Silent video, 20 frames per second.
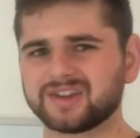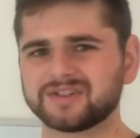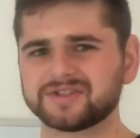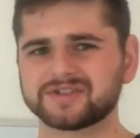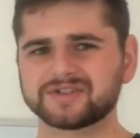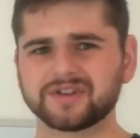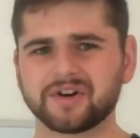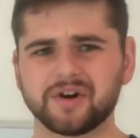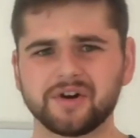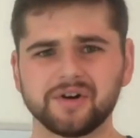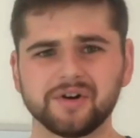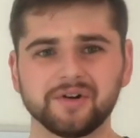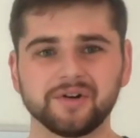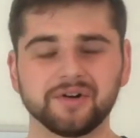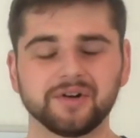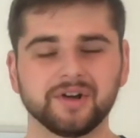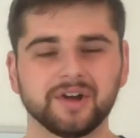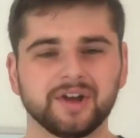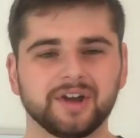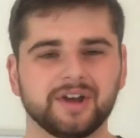
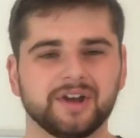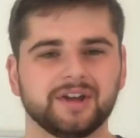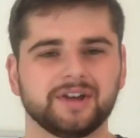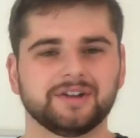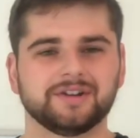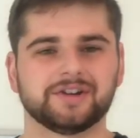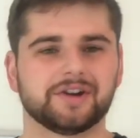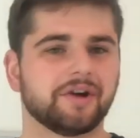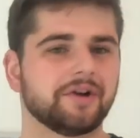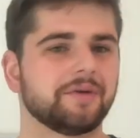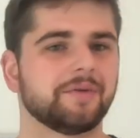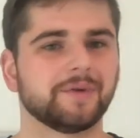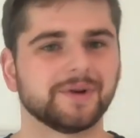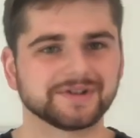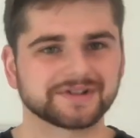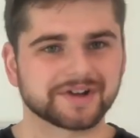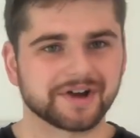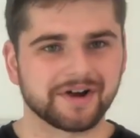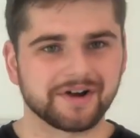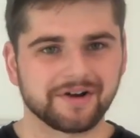So, you know,
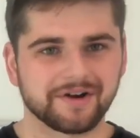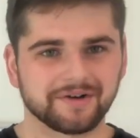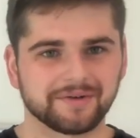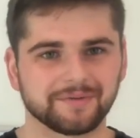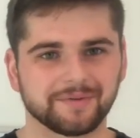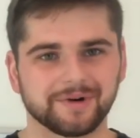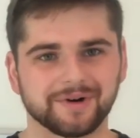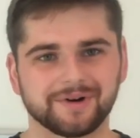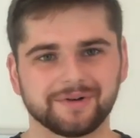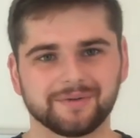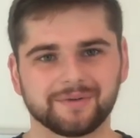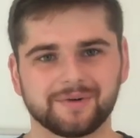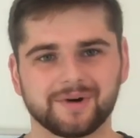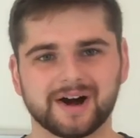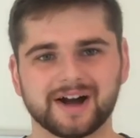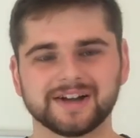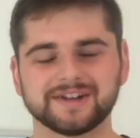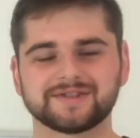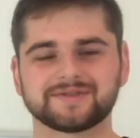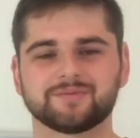what's going on?
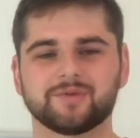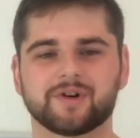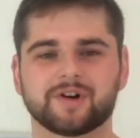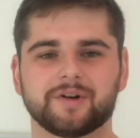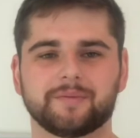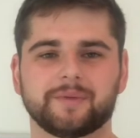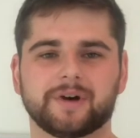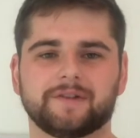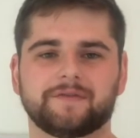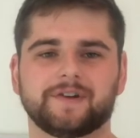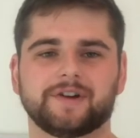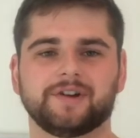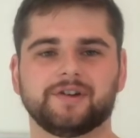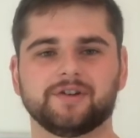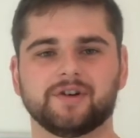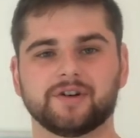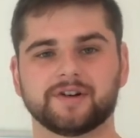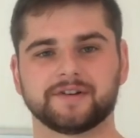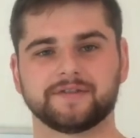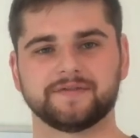Why is Warren Buffett
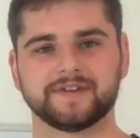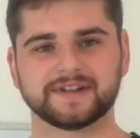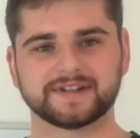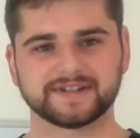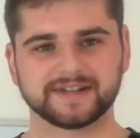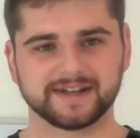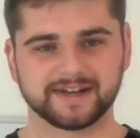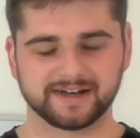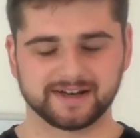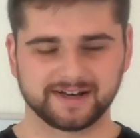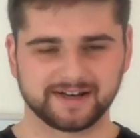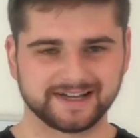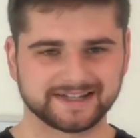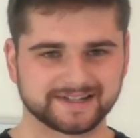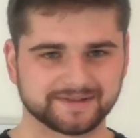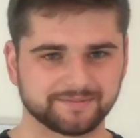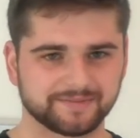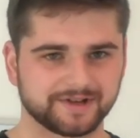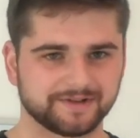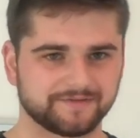not investing in an
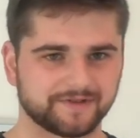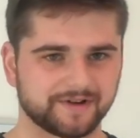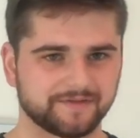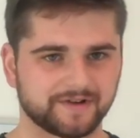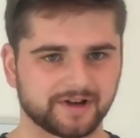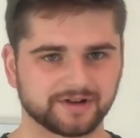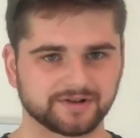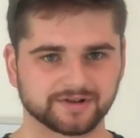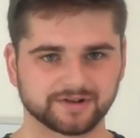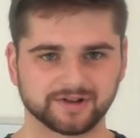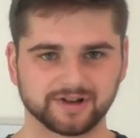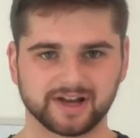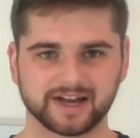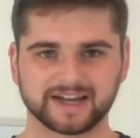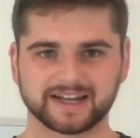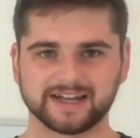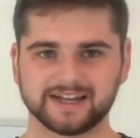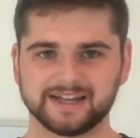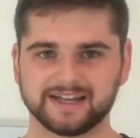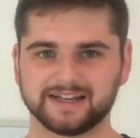S&P 500
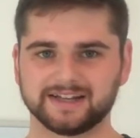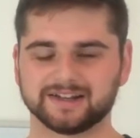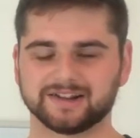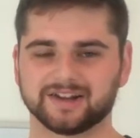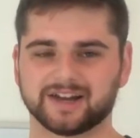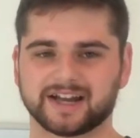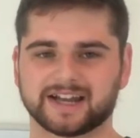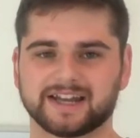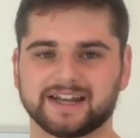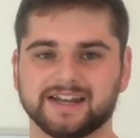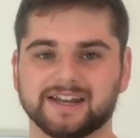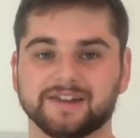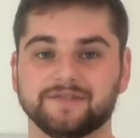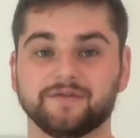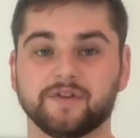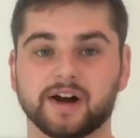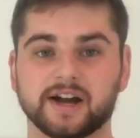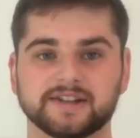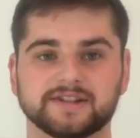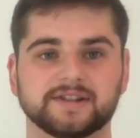like he
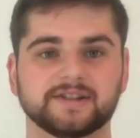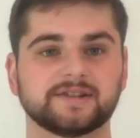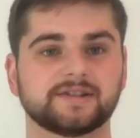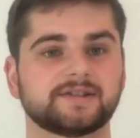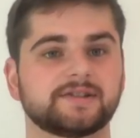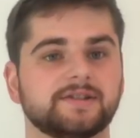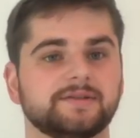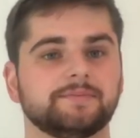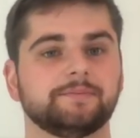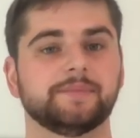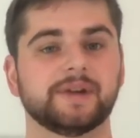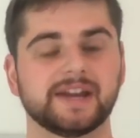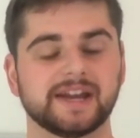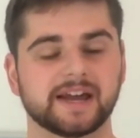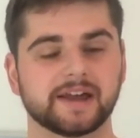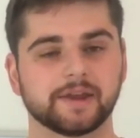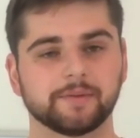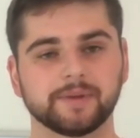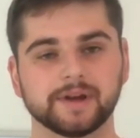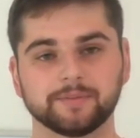advises many
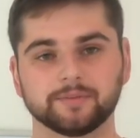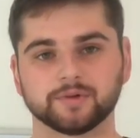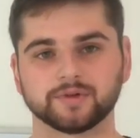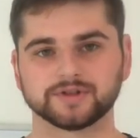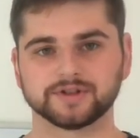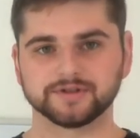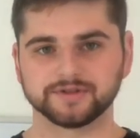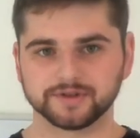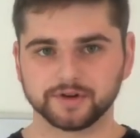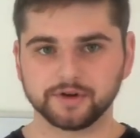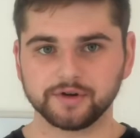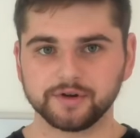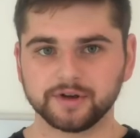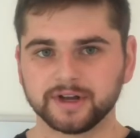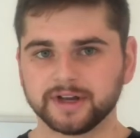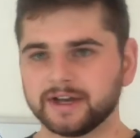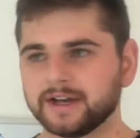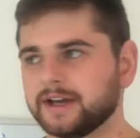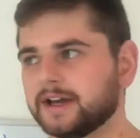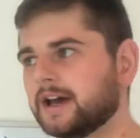other people to do?
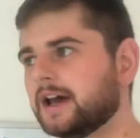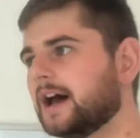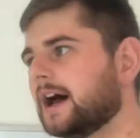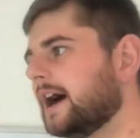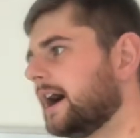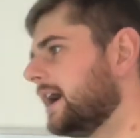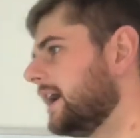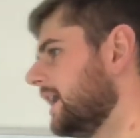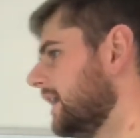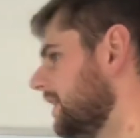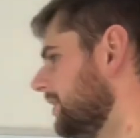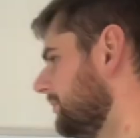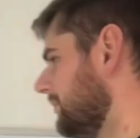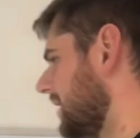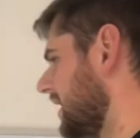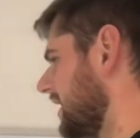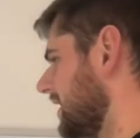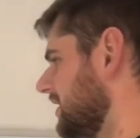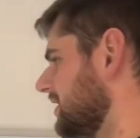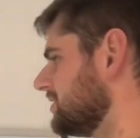
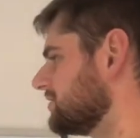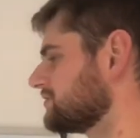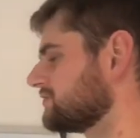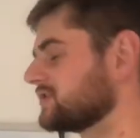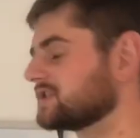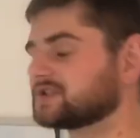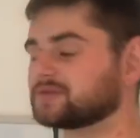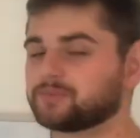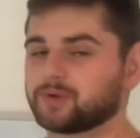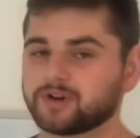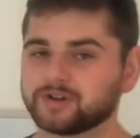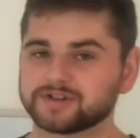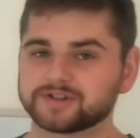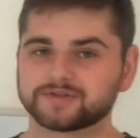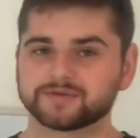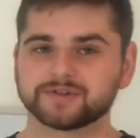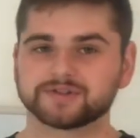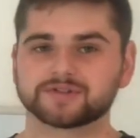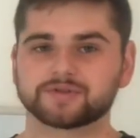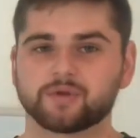And his
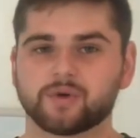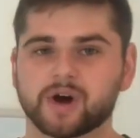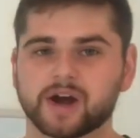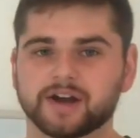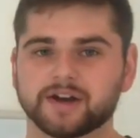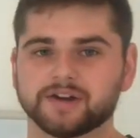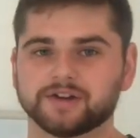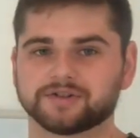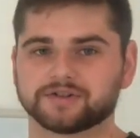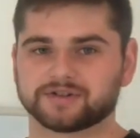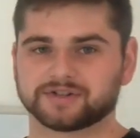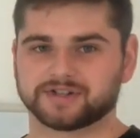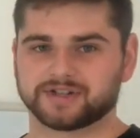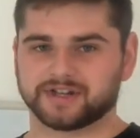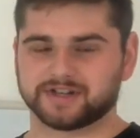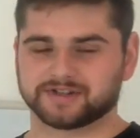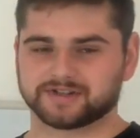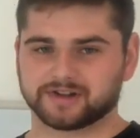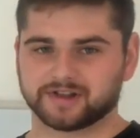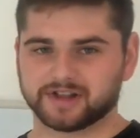response was quite
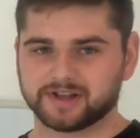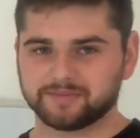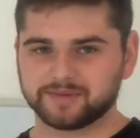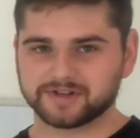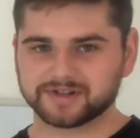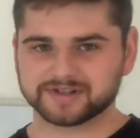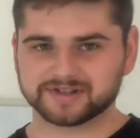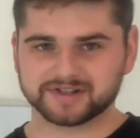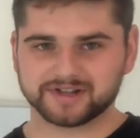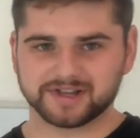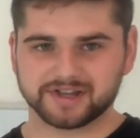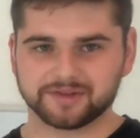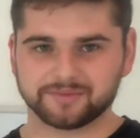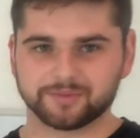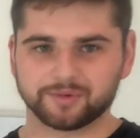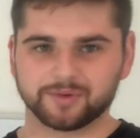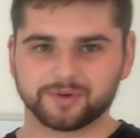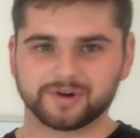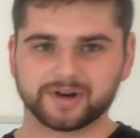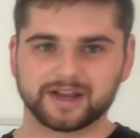interesting. So let me just clear the
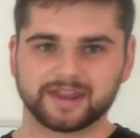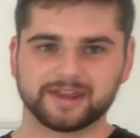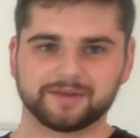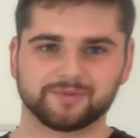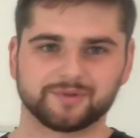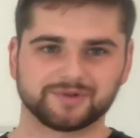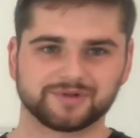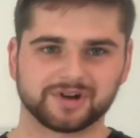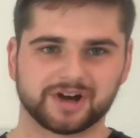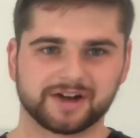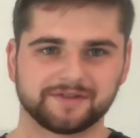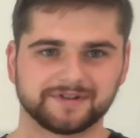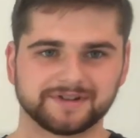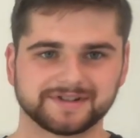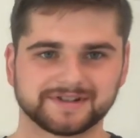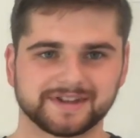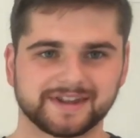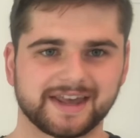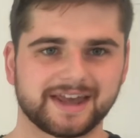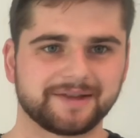board and then we'll dive
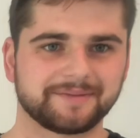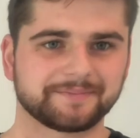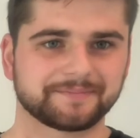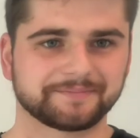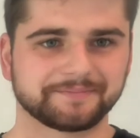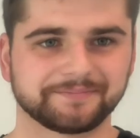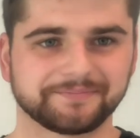into that.